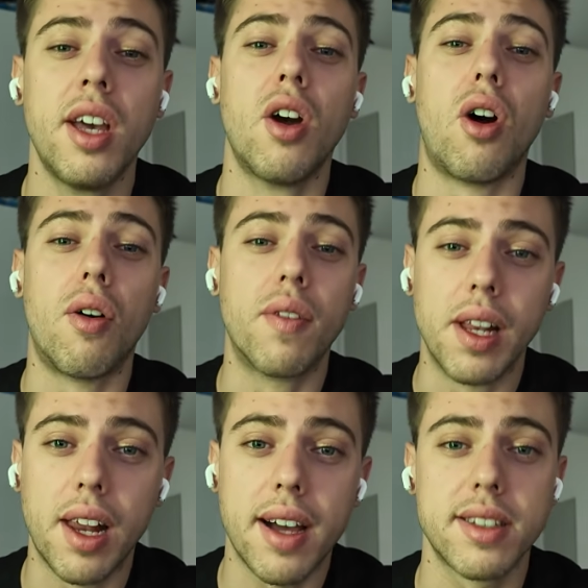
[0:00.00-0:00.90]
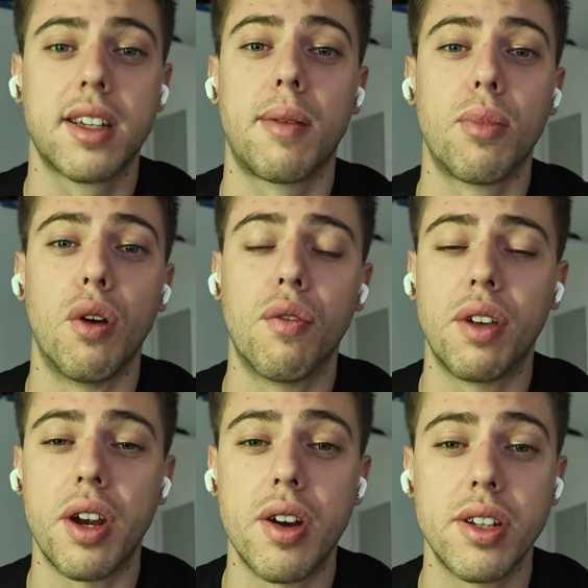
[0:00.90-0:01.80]
Over the last couple of
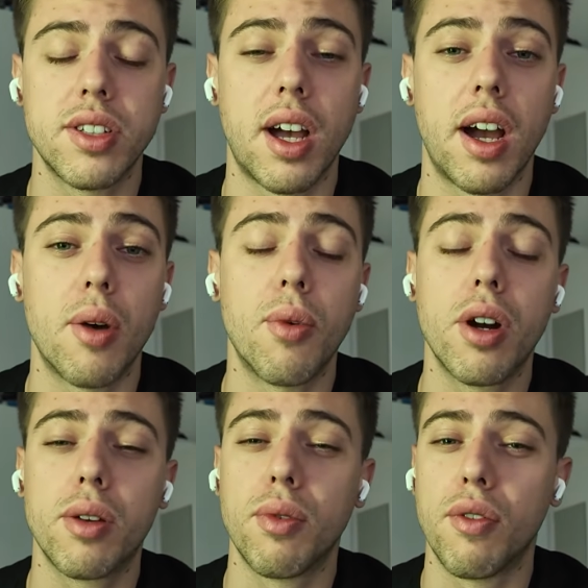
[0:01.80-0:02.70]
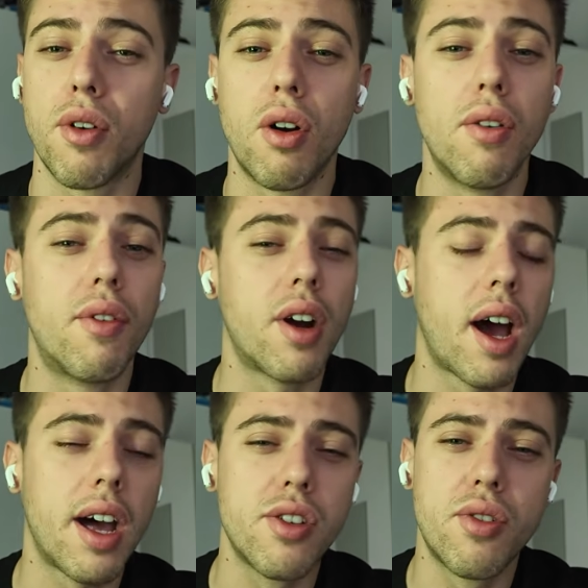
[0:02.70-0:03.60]
years, I worked with over
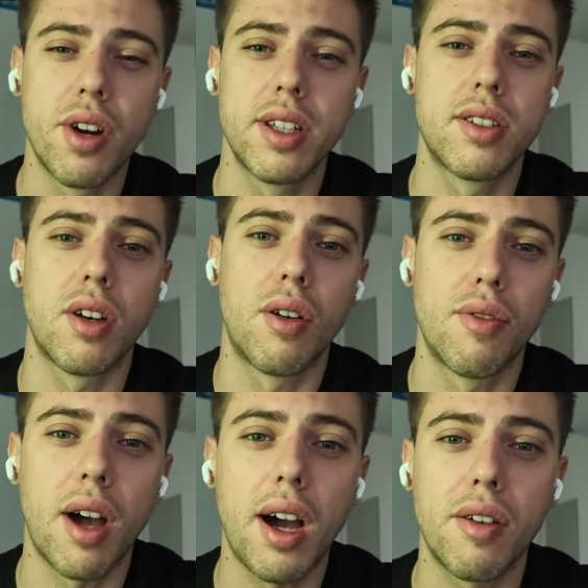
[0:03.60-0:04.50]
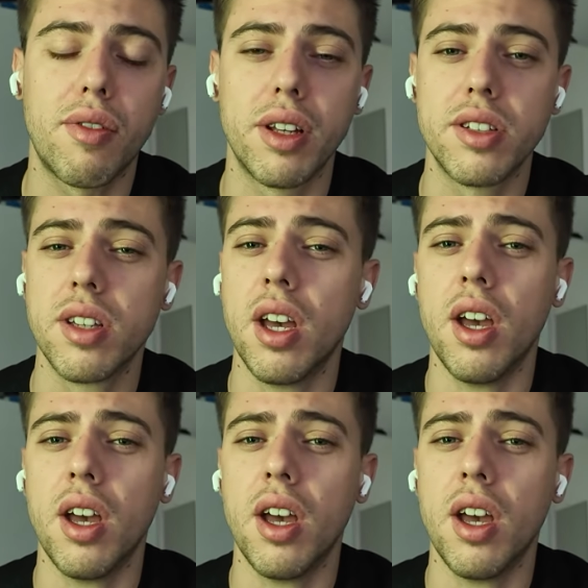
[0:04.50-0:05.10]
hundreds of athletes